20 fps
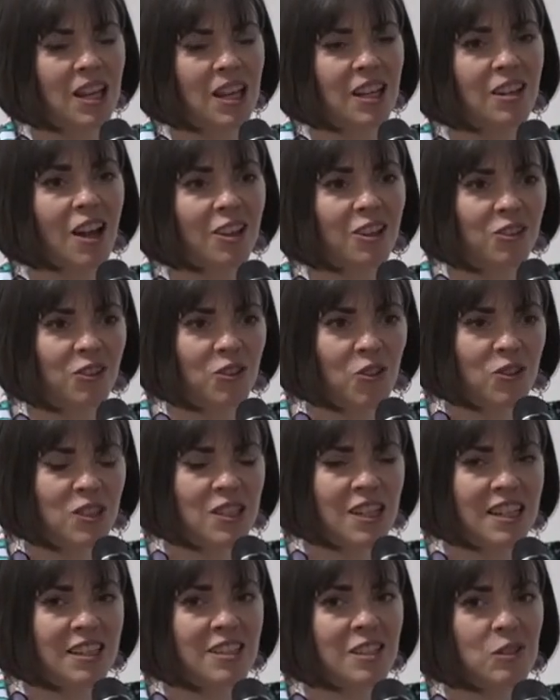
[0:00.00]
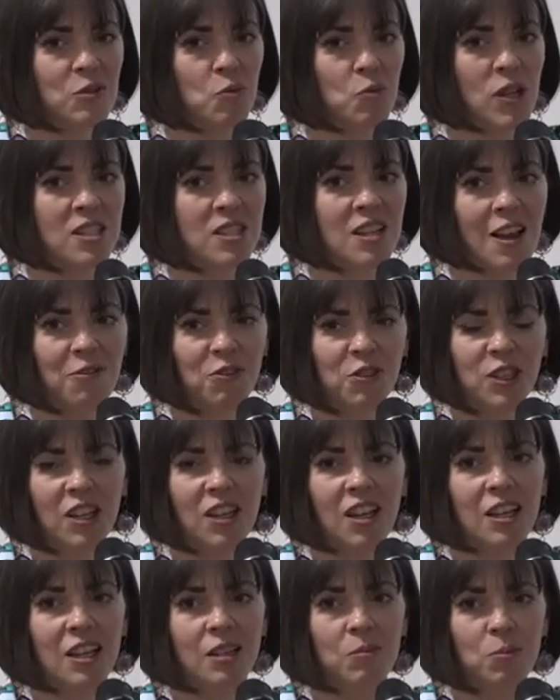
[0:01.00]
in other contexts in West
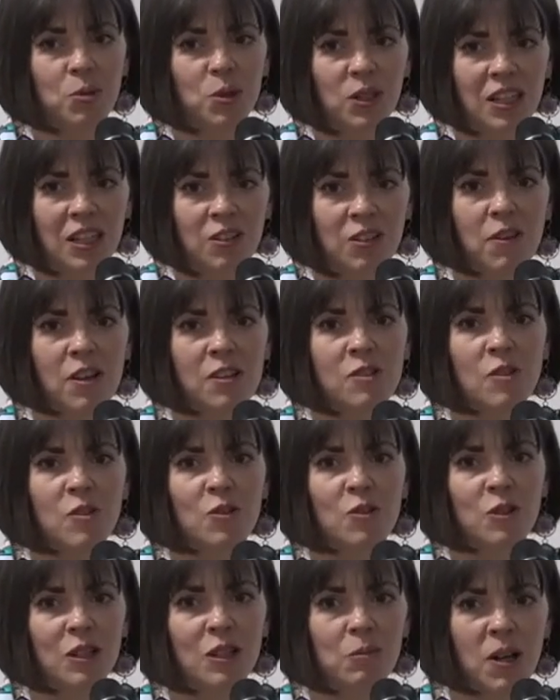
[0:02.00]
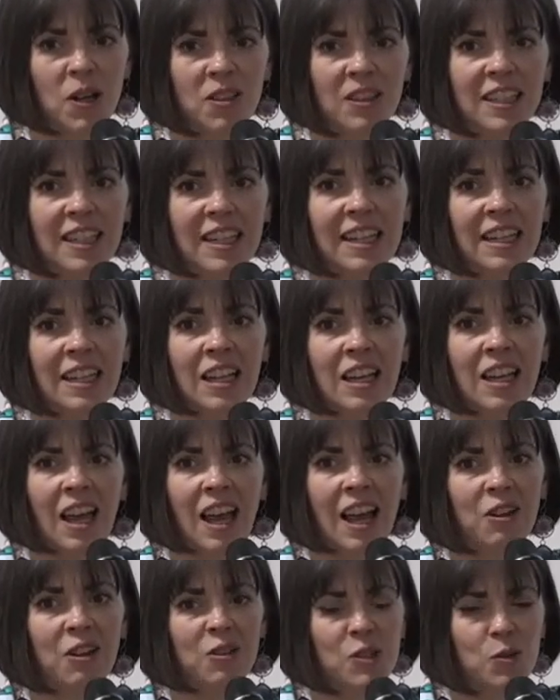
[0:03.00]
Africa and Burkina Faso and Mali.
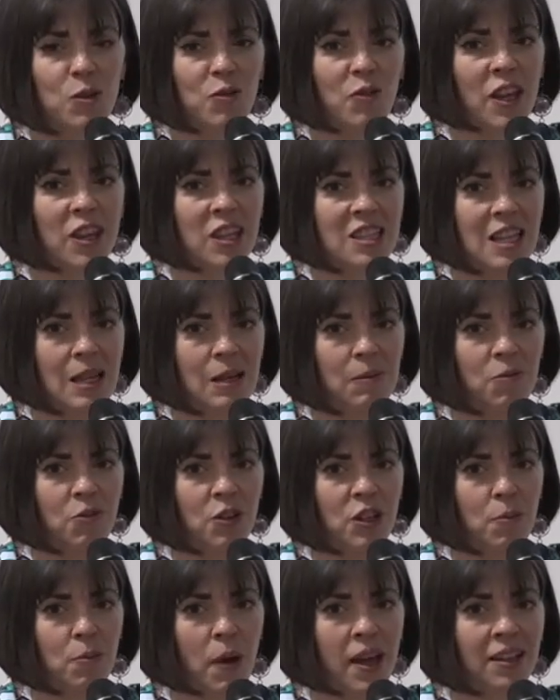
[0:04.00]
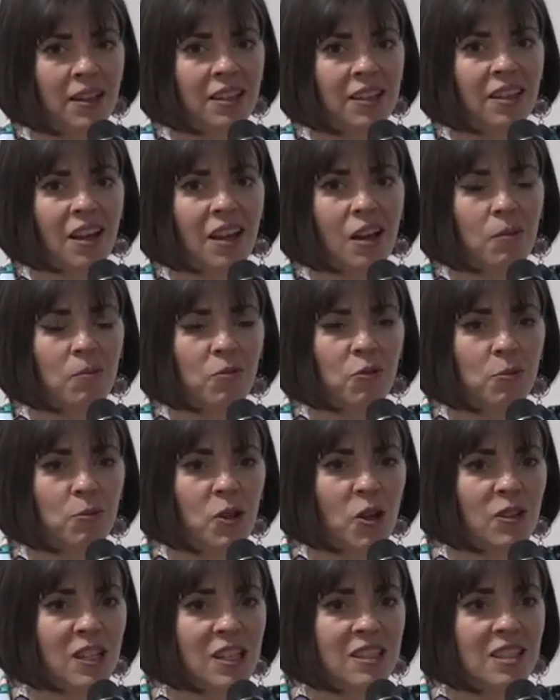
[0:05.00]
And also we've had the same feedback
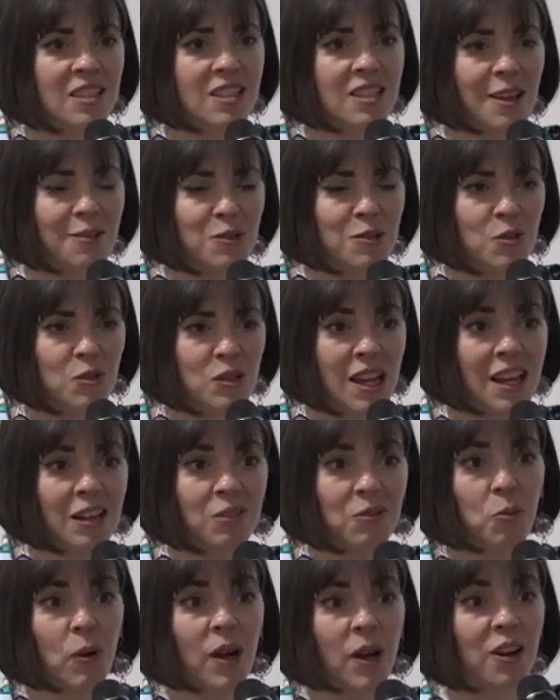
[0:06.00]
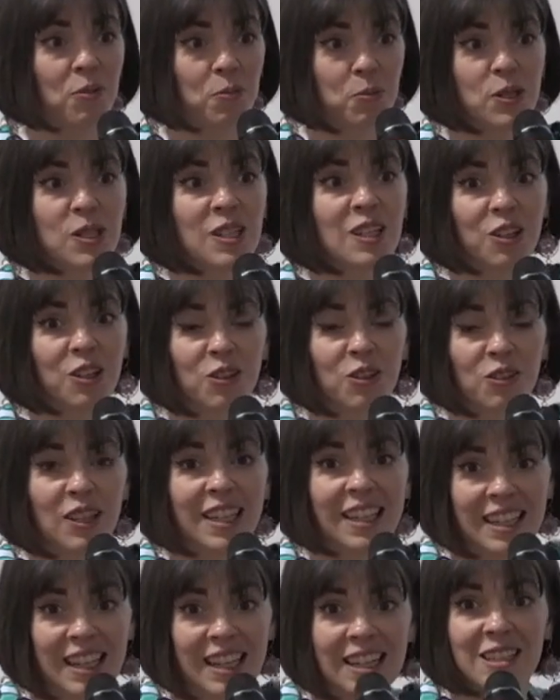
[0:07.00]
from colleagues in South Sudan, where
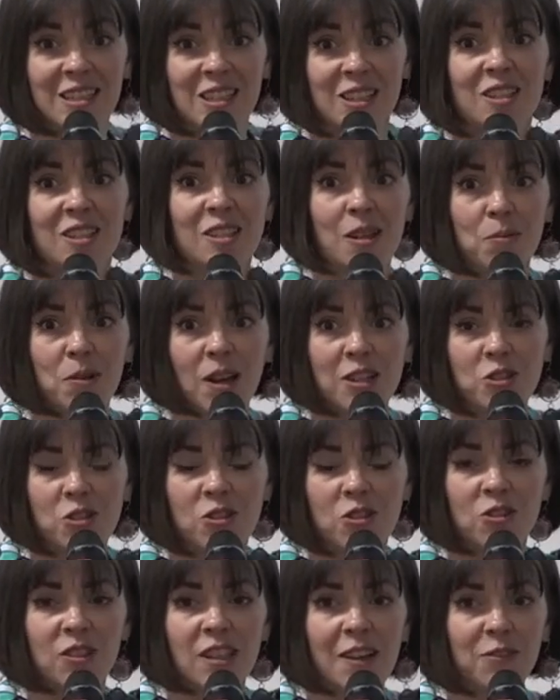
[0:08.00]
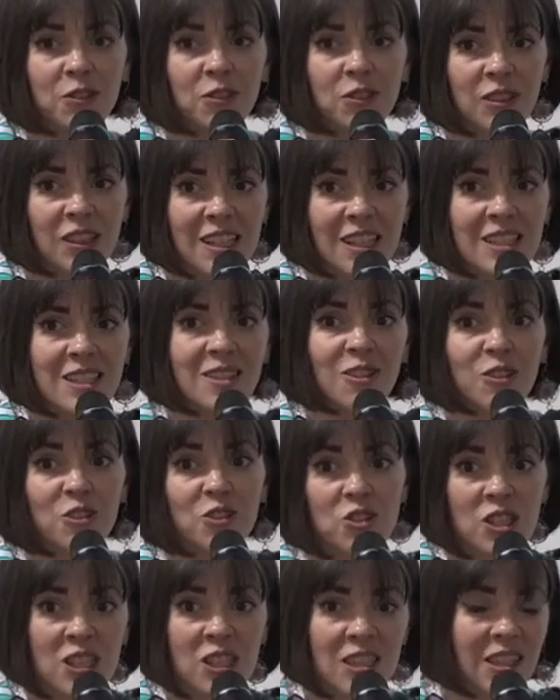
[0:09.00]
particularly getting to the subnational level is
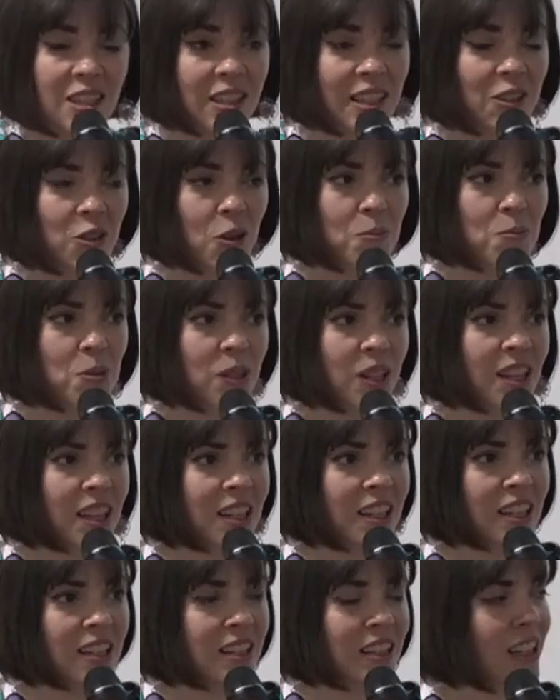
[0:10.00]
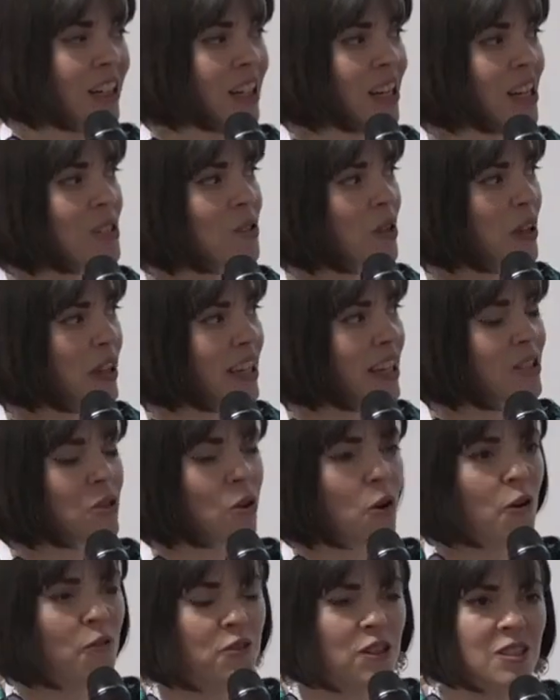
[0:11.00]
logistically complicated. So I think
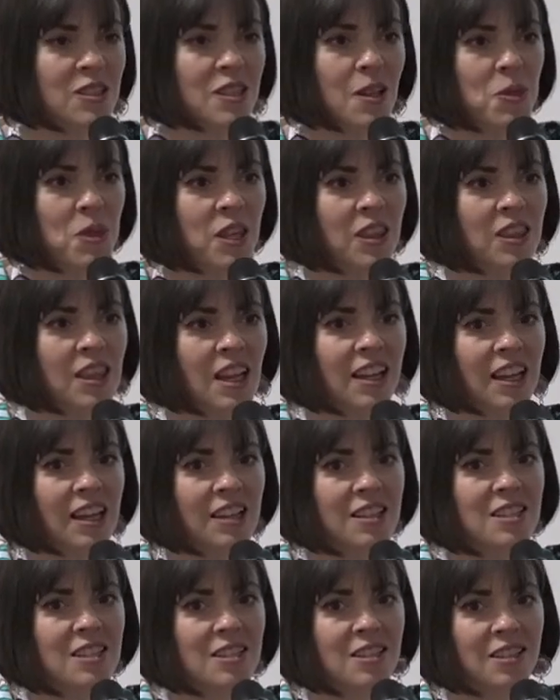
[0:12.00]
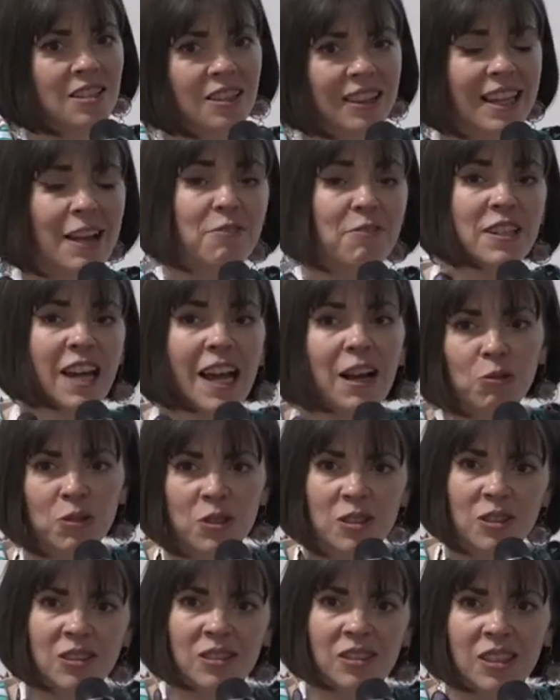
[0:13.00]
it's often something that gets left
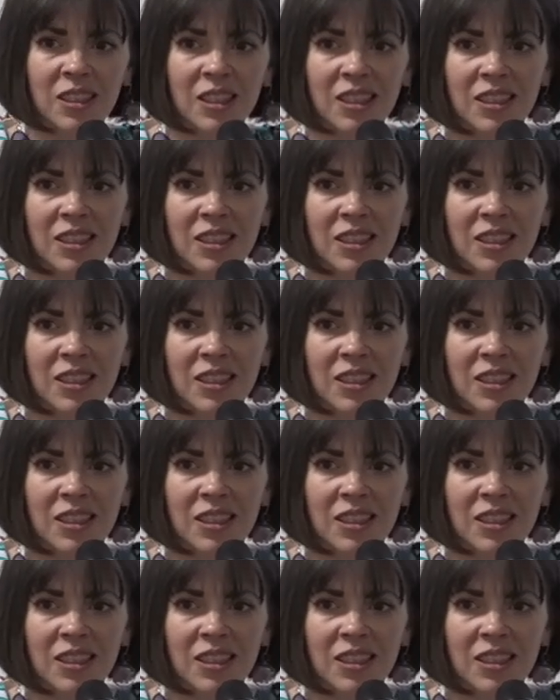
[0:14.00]
out.